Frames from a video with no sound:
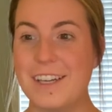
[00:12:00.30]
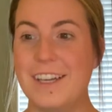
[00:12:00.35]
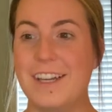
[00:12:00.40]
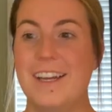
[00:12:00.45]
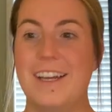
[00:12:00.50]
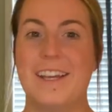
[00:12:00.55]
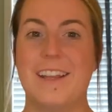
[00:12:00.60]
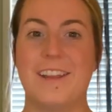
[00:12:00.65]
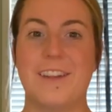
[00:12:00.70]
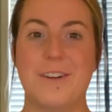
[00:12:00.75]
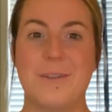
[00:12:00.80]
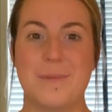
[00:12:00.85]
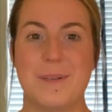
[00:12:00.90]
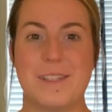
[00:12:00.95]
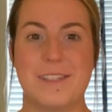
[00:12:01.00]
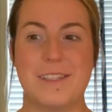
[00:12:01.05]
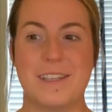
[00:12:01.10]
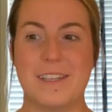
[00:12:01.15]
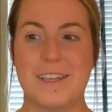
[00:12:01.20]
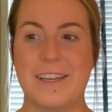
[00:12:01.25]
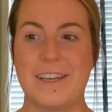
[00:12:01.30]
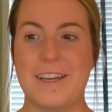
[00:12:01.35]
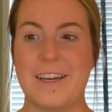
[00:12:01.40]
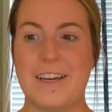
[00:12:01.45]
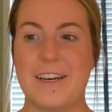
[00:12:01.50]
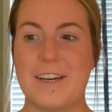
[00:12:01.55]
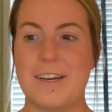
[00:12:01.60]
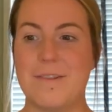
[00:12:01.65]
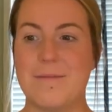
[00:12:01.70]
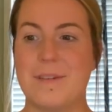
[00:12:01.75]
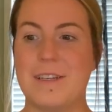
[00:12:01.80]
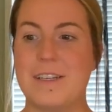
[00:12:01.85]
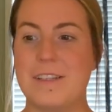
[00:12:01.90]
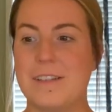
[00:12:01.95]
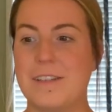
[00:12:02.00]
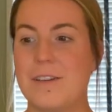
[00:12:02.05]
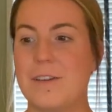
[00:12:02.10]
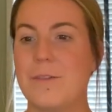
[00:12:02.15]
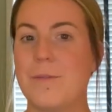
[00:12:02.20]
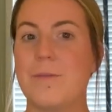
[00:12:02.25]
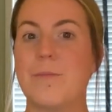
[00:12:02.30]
a little bit silly, is